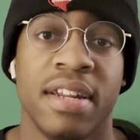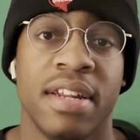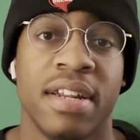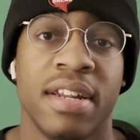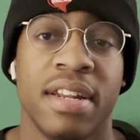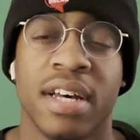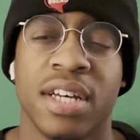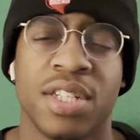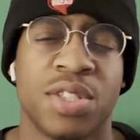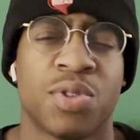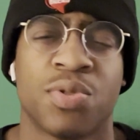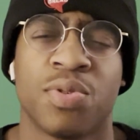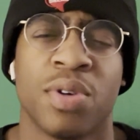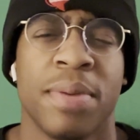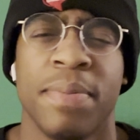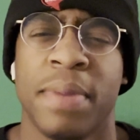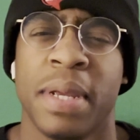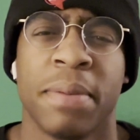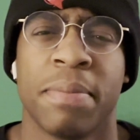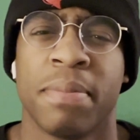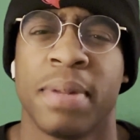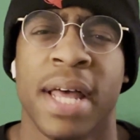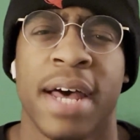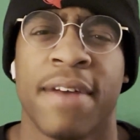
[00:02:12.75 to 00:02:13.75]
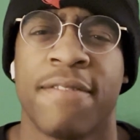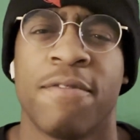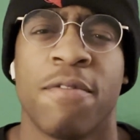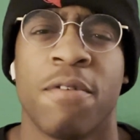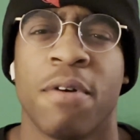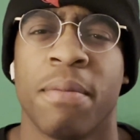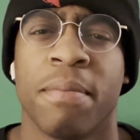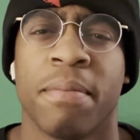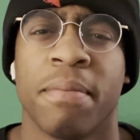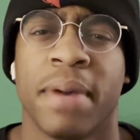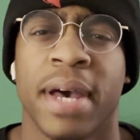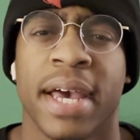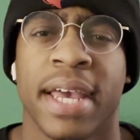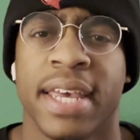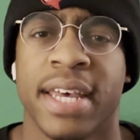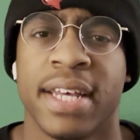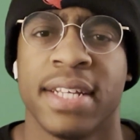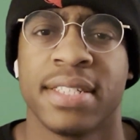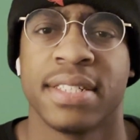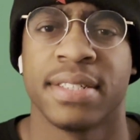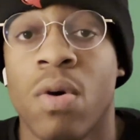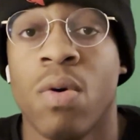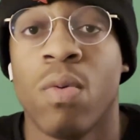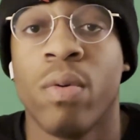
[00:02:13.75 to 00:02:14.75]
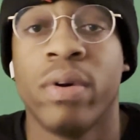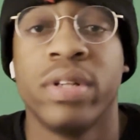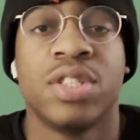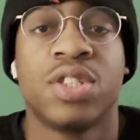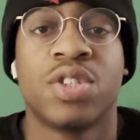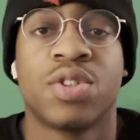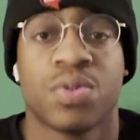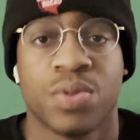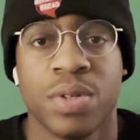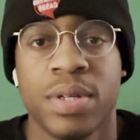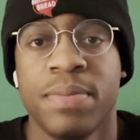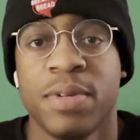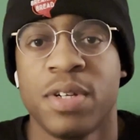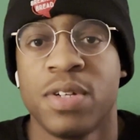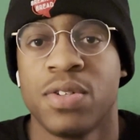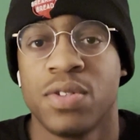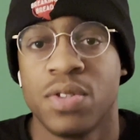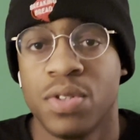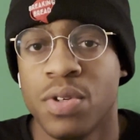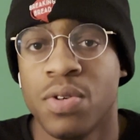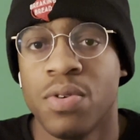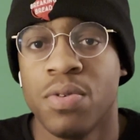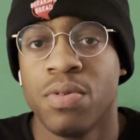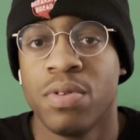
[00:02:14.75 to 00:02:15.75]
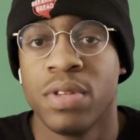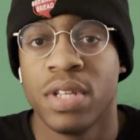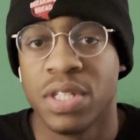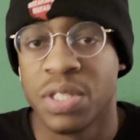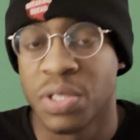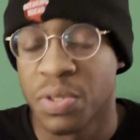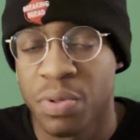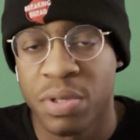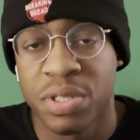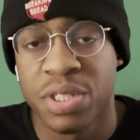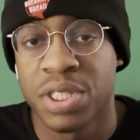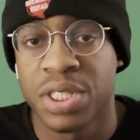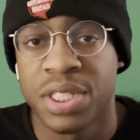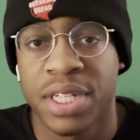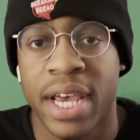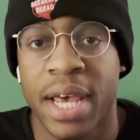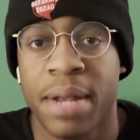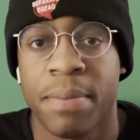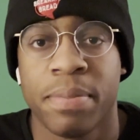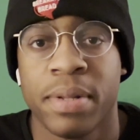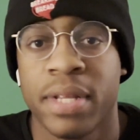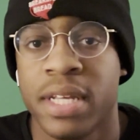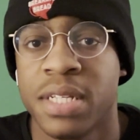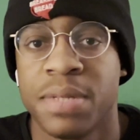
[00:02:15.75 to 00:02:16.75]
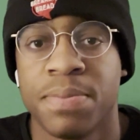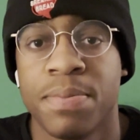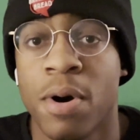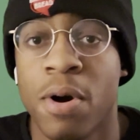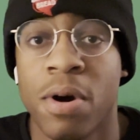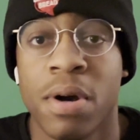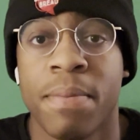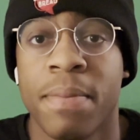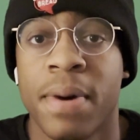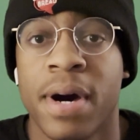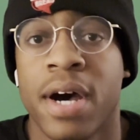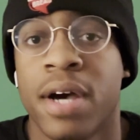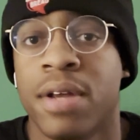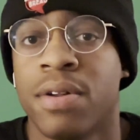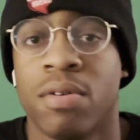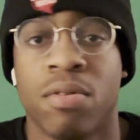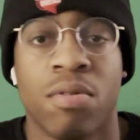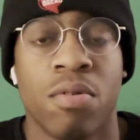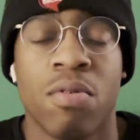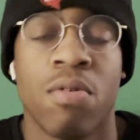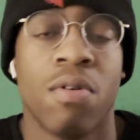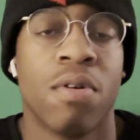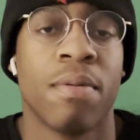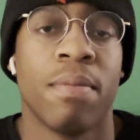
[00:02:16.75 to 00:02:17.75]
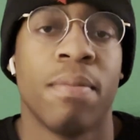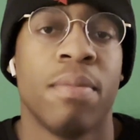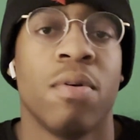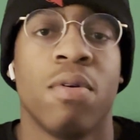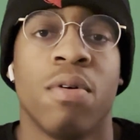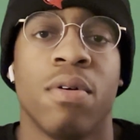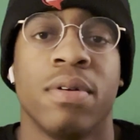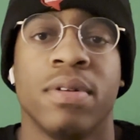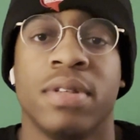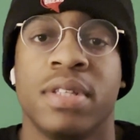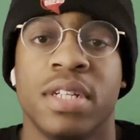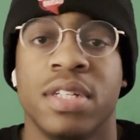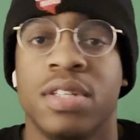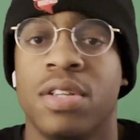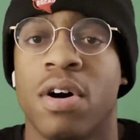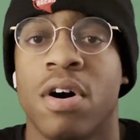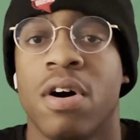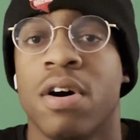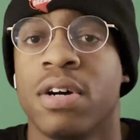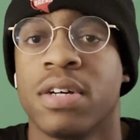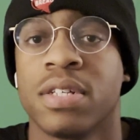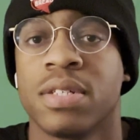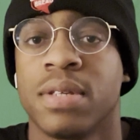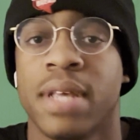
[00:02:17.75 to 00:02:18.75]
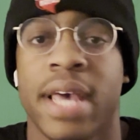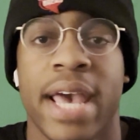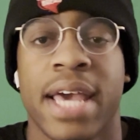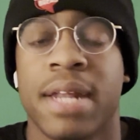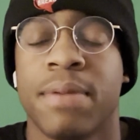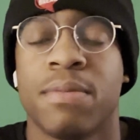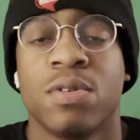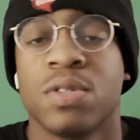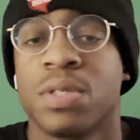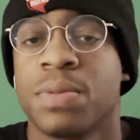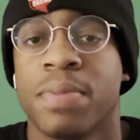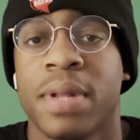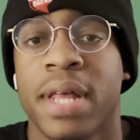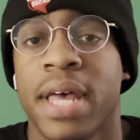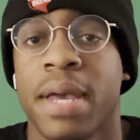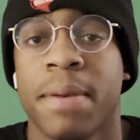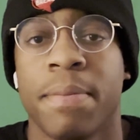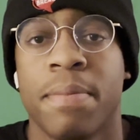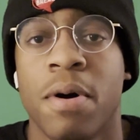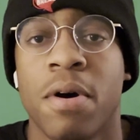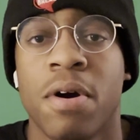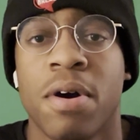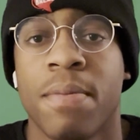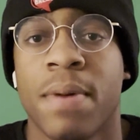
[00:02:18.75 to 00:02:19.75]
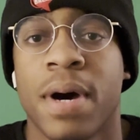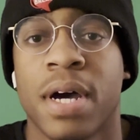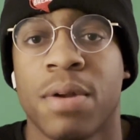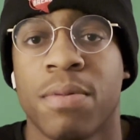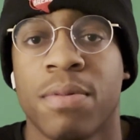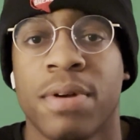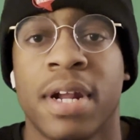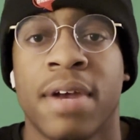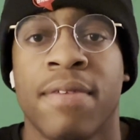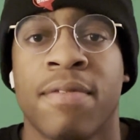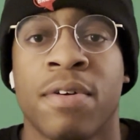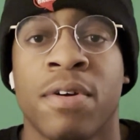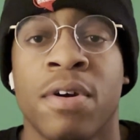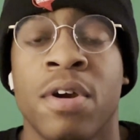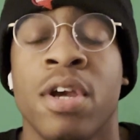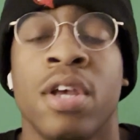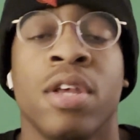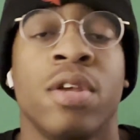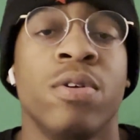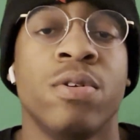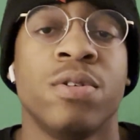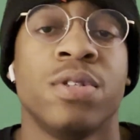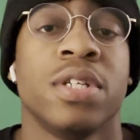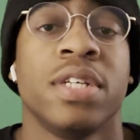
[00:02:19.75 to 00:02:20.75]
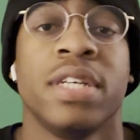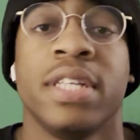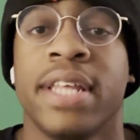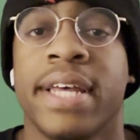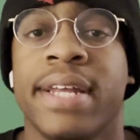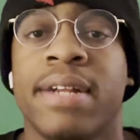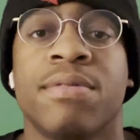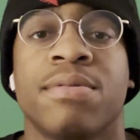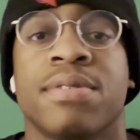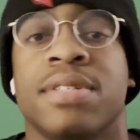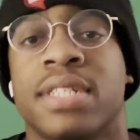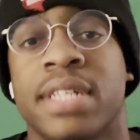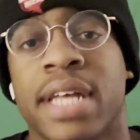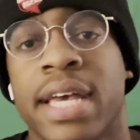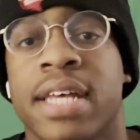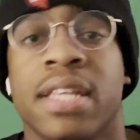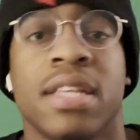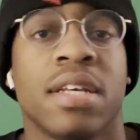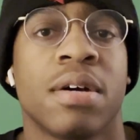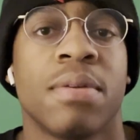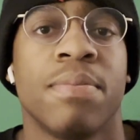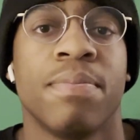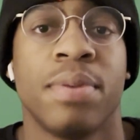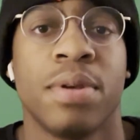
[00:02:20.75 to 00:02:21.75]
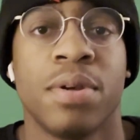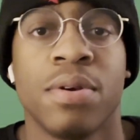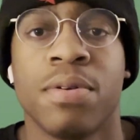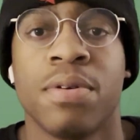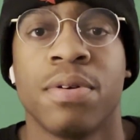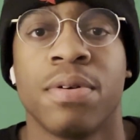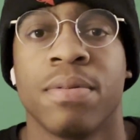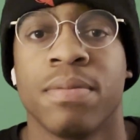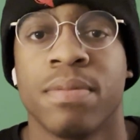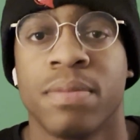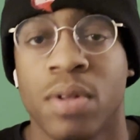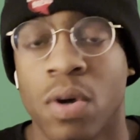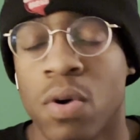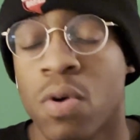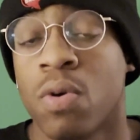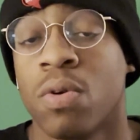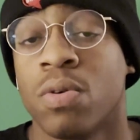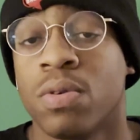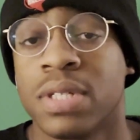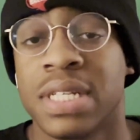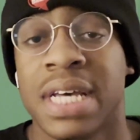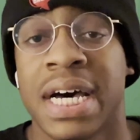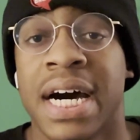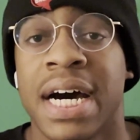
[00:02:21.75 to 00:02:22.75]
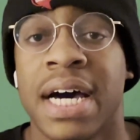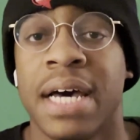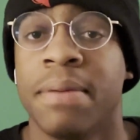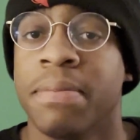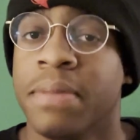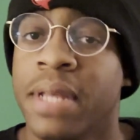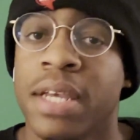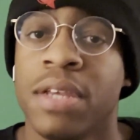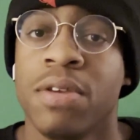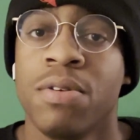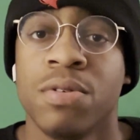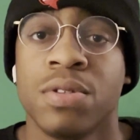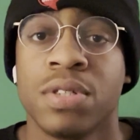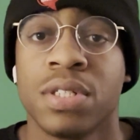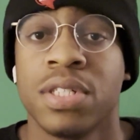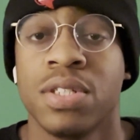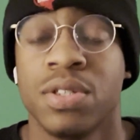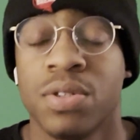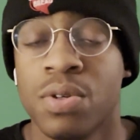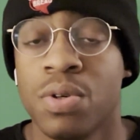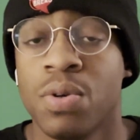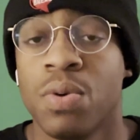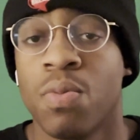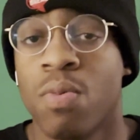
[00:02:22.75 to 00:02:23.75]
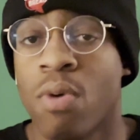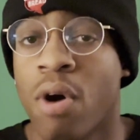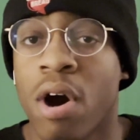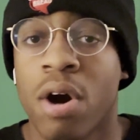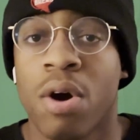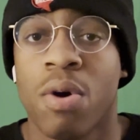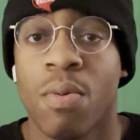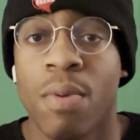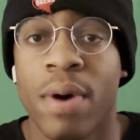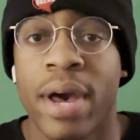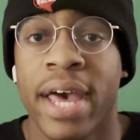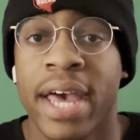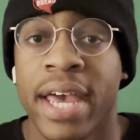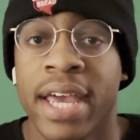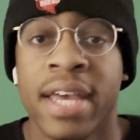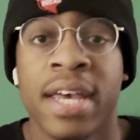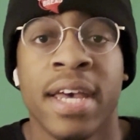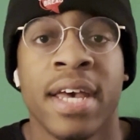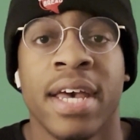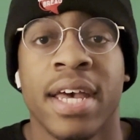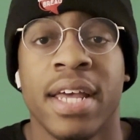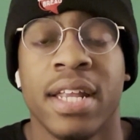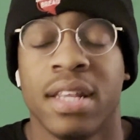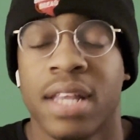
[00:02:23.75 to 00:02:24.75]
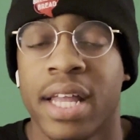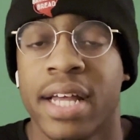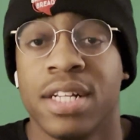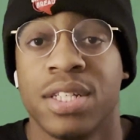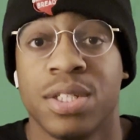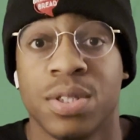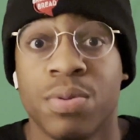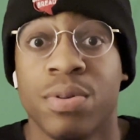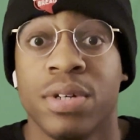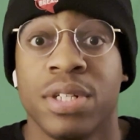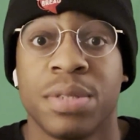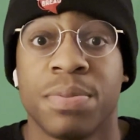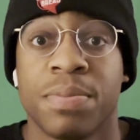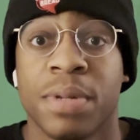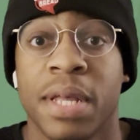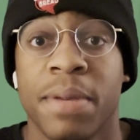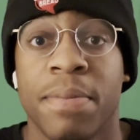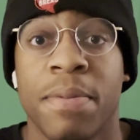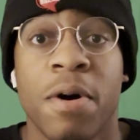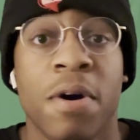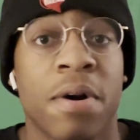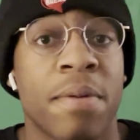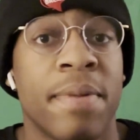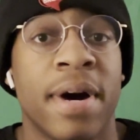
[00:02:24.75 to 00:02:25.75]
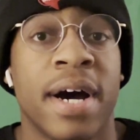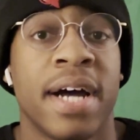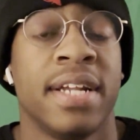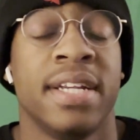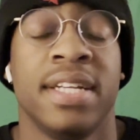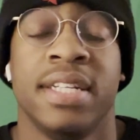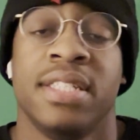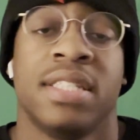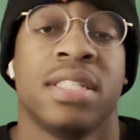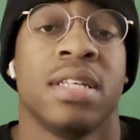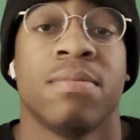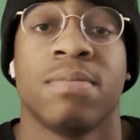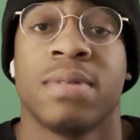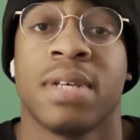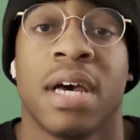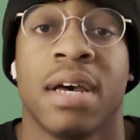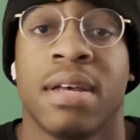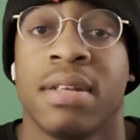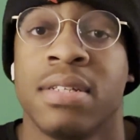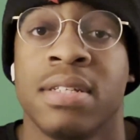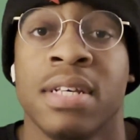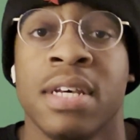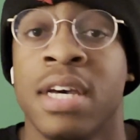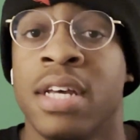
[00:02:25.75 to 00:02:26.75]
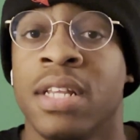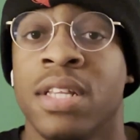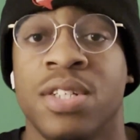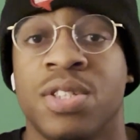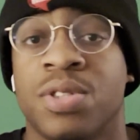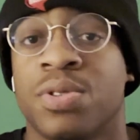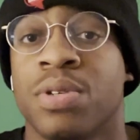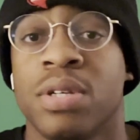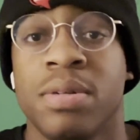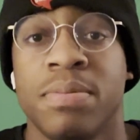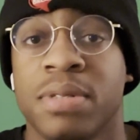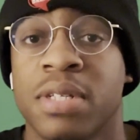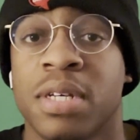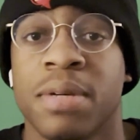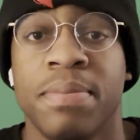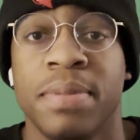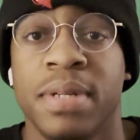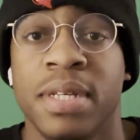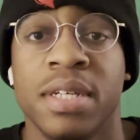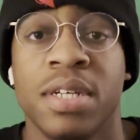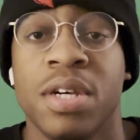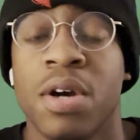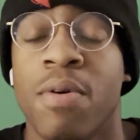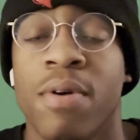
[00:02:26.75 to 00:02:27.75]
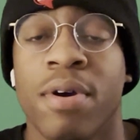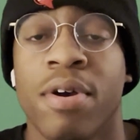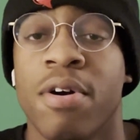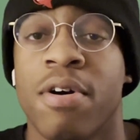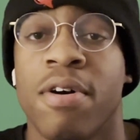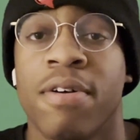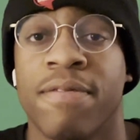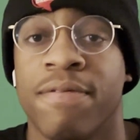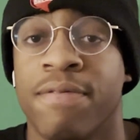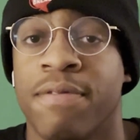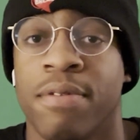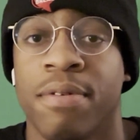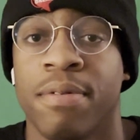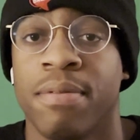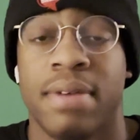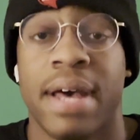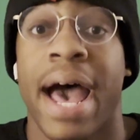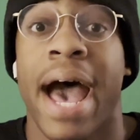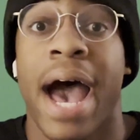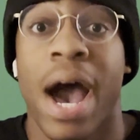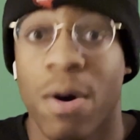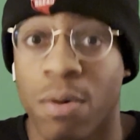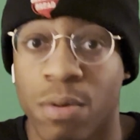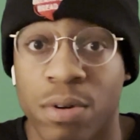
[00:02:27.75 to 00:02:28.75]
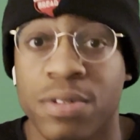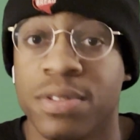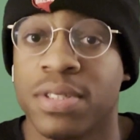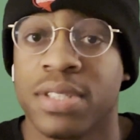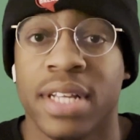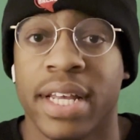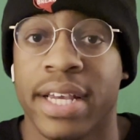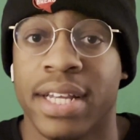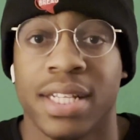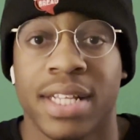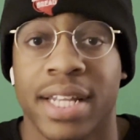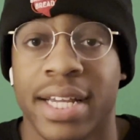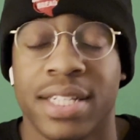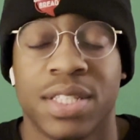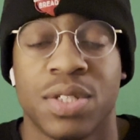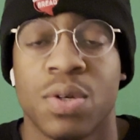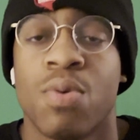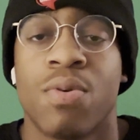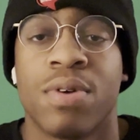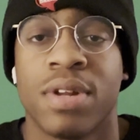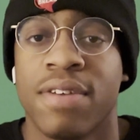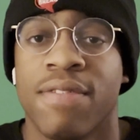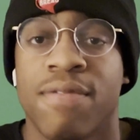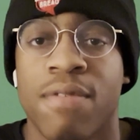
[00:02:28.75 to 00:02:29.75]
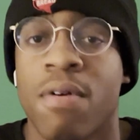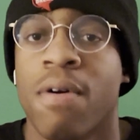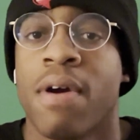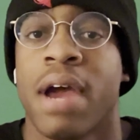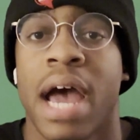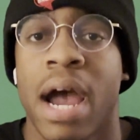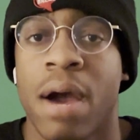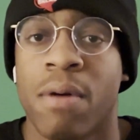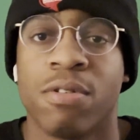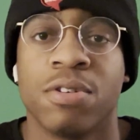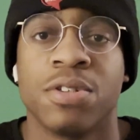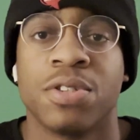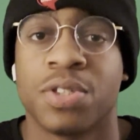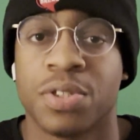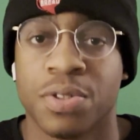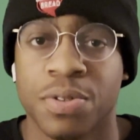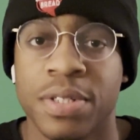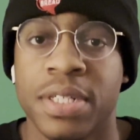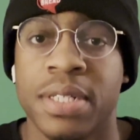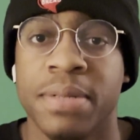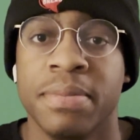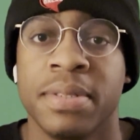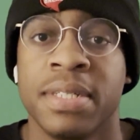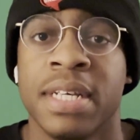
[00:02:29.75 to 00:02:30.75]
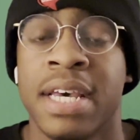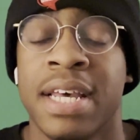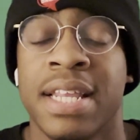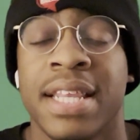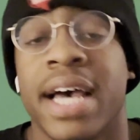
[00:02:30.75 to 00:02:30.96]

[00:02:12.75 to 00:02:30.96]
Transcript: a streaming platform, I guess. When streamers do the Twitch chat plays Pokemon or the dogs, animals playing Pokemon or whatever, usually they don't stay at the computer the whole time. They usually do walk away and let Twitch play Pokemon, and sometimes the streams could be going on for hours, like 24-hour streams.